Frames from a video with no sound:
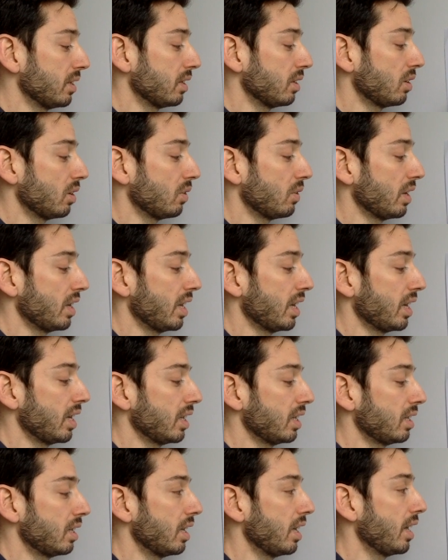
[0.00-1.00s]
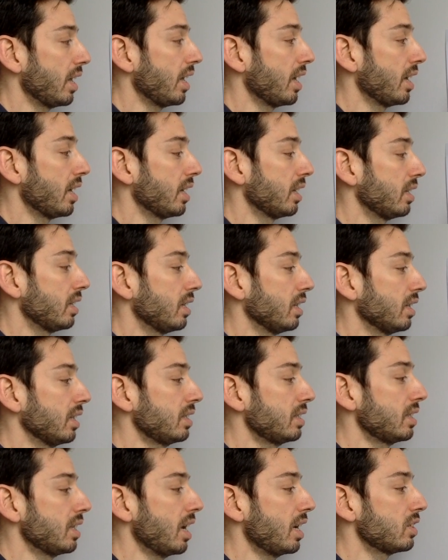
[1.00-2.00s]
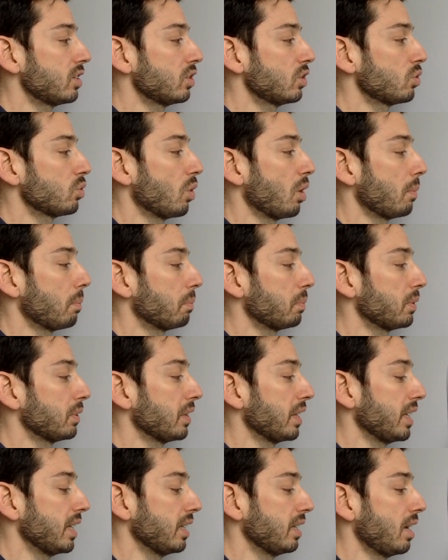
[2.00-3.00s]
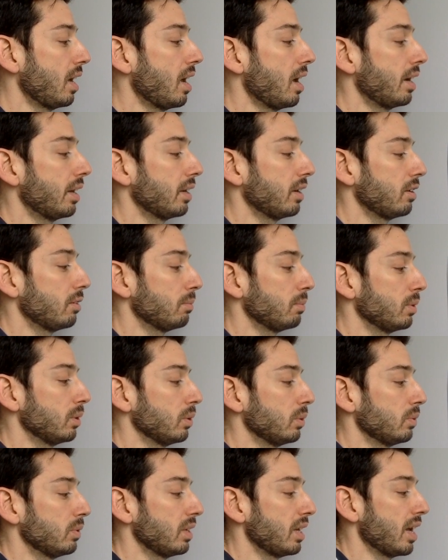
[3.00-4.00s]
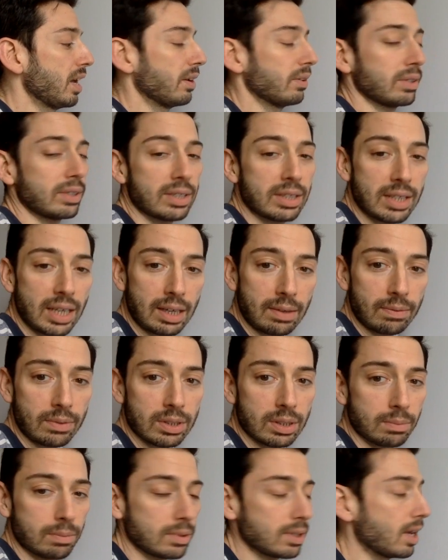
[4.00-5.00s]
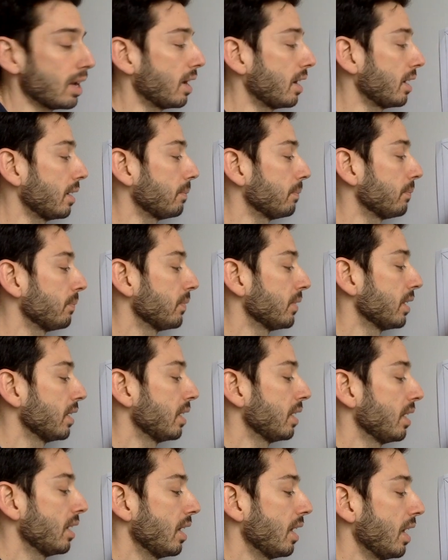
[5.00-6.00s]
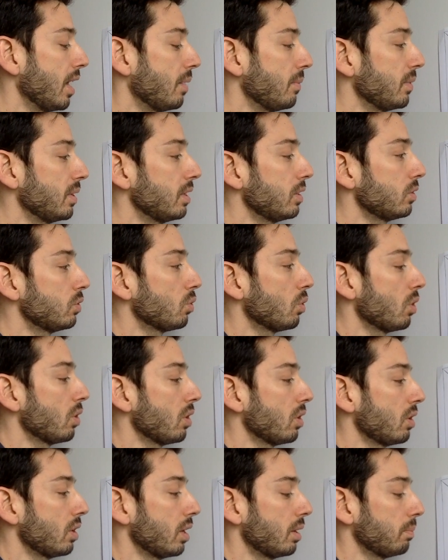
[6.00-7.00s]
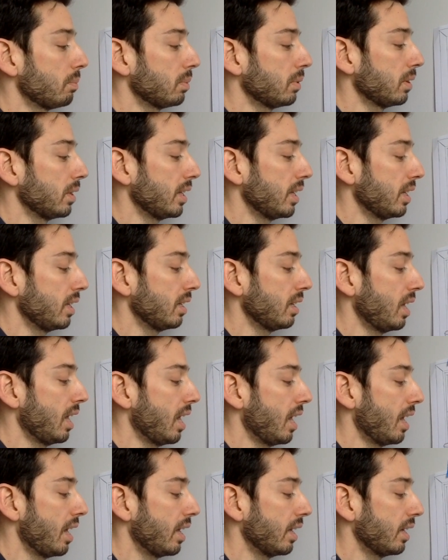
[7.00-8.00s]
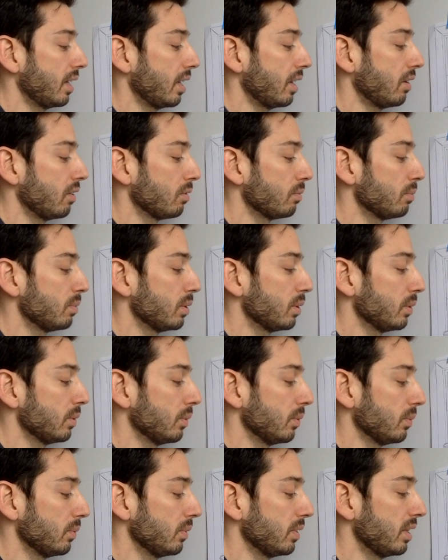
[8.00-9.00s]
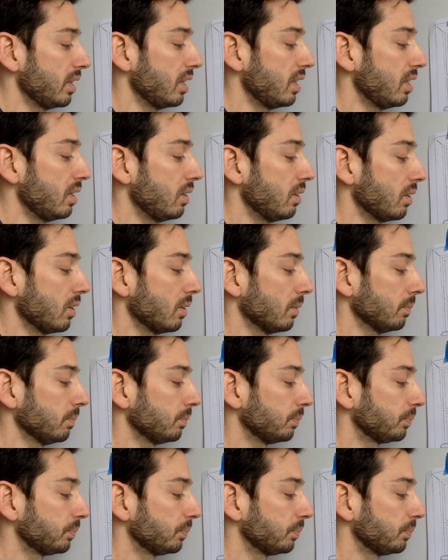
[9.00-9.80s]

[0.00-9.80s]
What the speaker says: to go ahead and let's say I just draw a plain hot air balloon now to save some time. I'm going to draw a plain hot air balloon here,